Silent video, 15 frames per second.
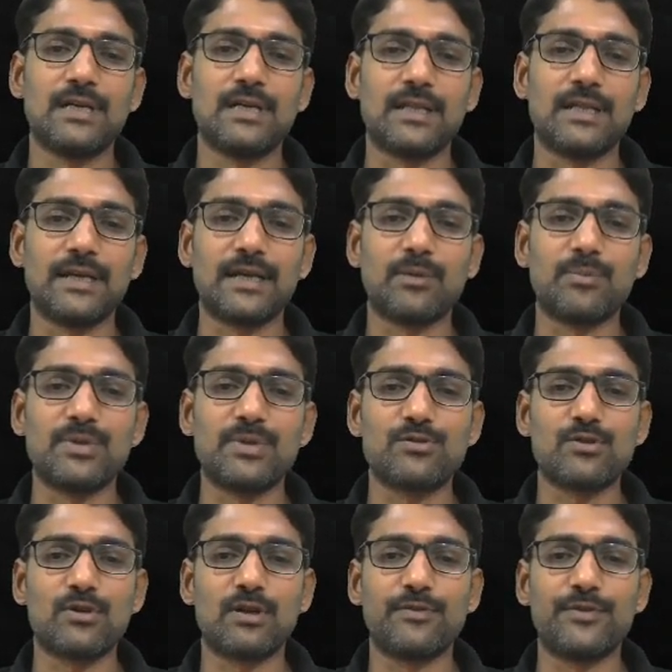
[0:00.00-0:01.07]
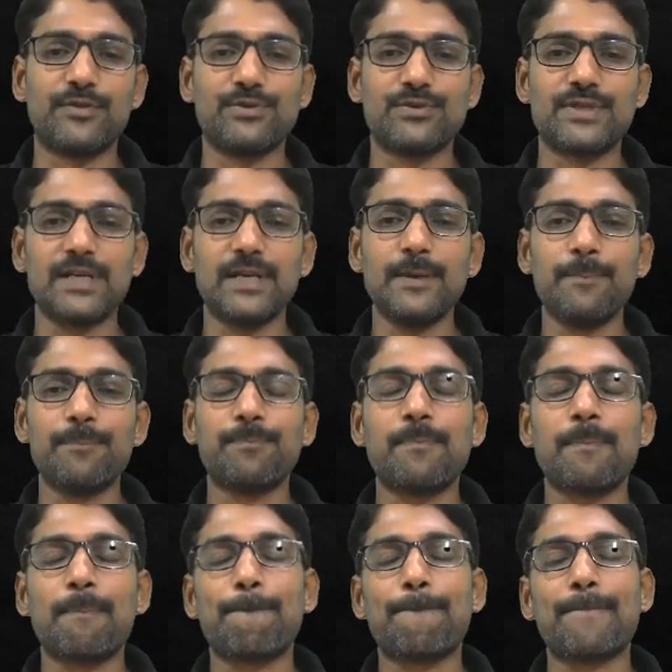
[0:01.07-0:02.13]
They can be solved using
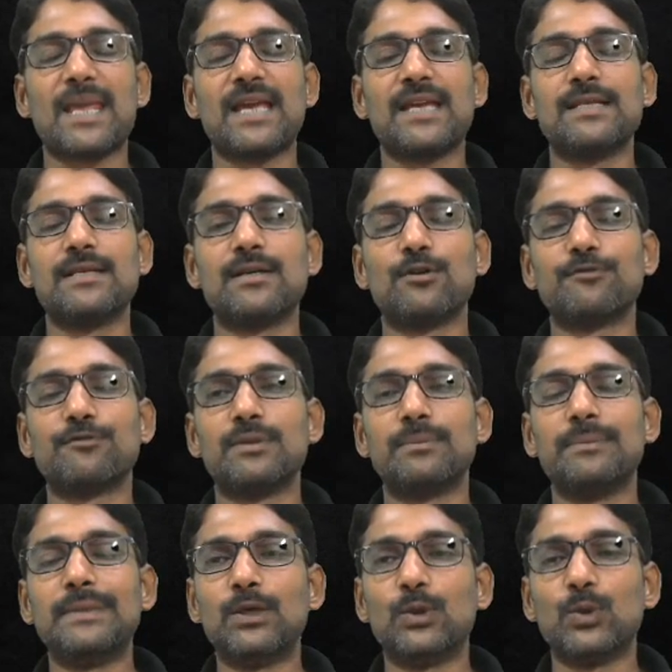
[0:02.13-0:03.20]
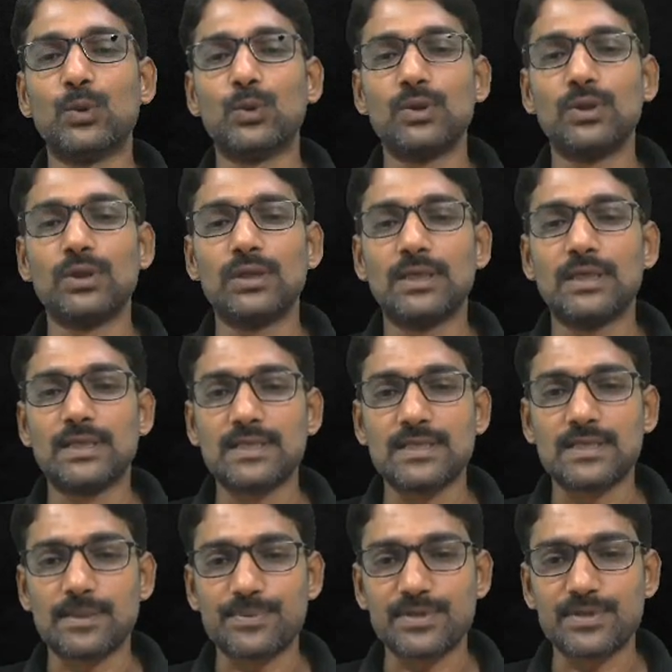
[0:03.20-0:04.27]
either of the below.
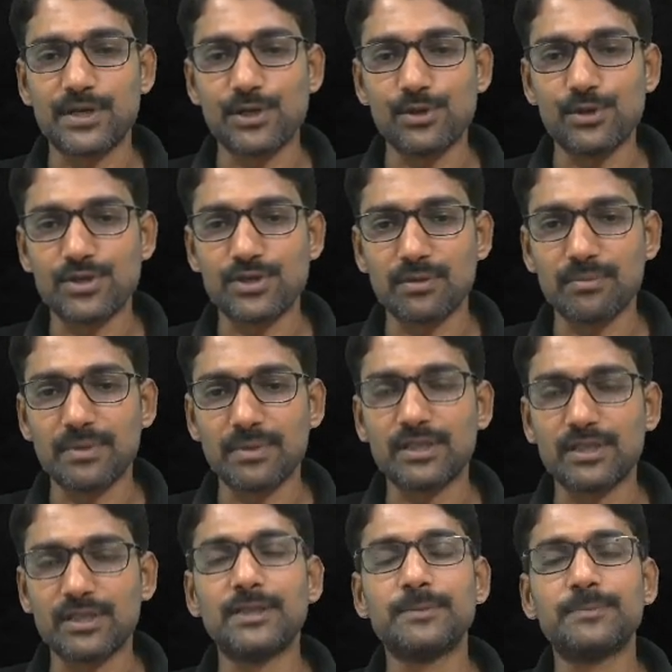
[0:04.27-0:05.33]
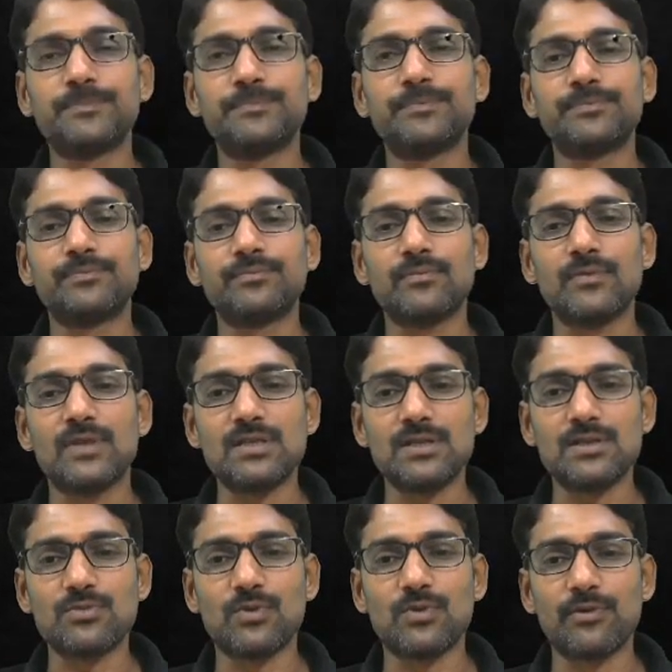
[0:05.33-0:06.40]
Substitution method. This
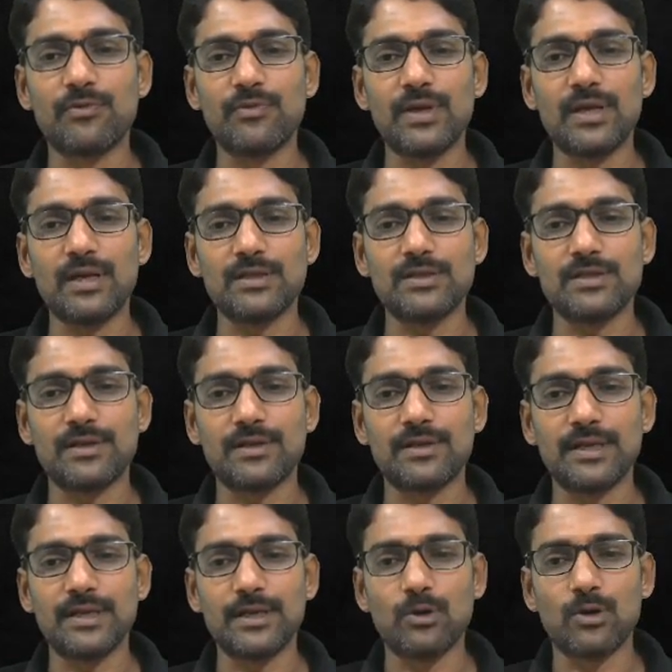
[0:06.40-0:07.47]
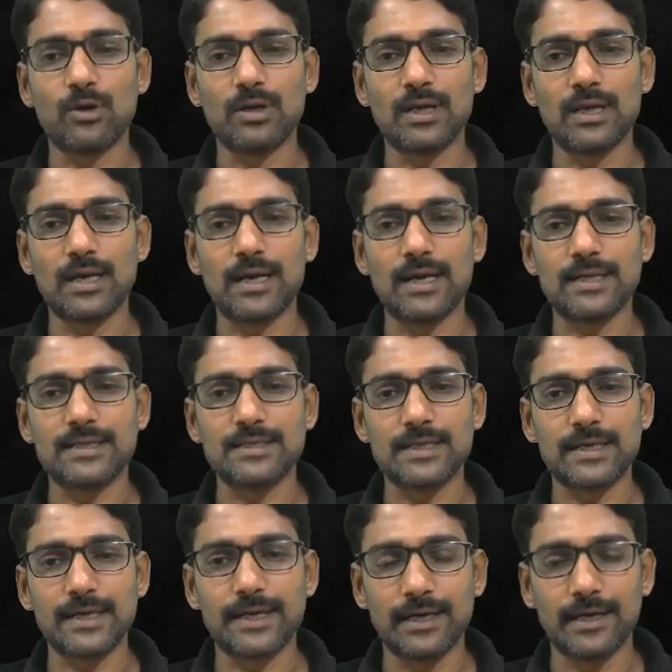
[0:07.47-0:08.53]
is what we generally call
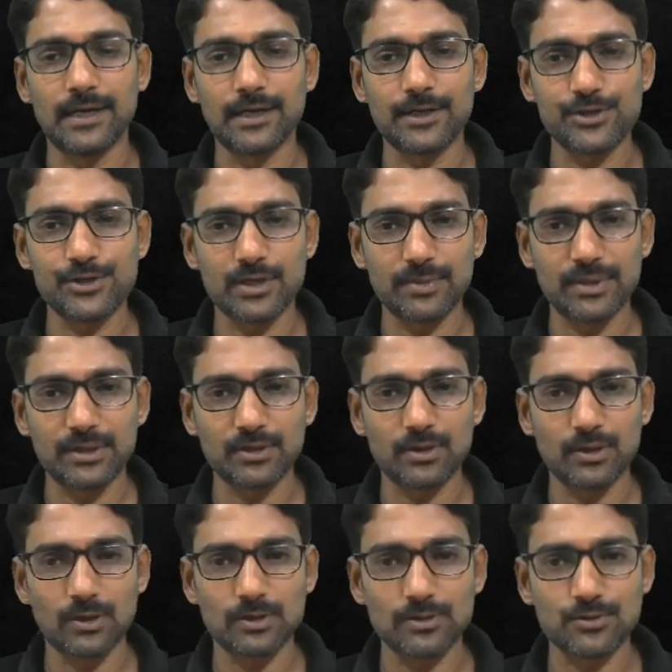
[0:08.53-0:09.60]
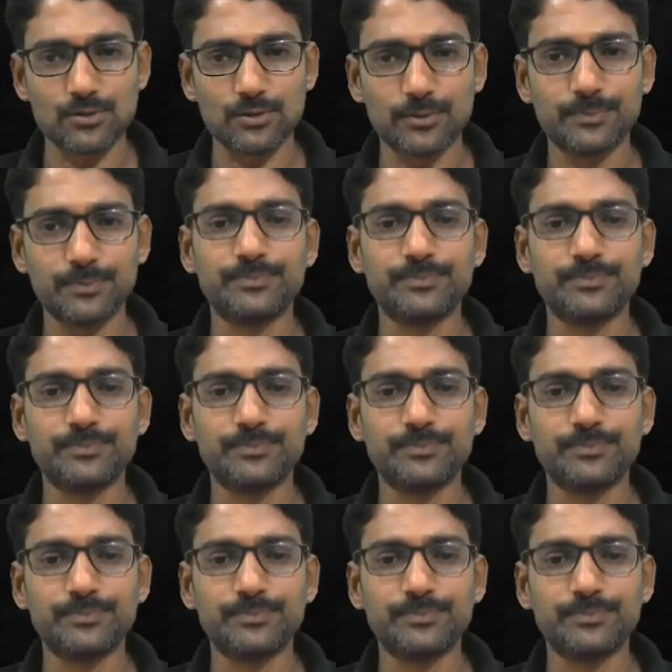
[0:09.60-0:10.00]
as induction method also.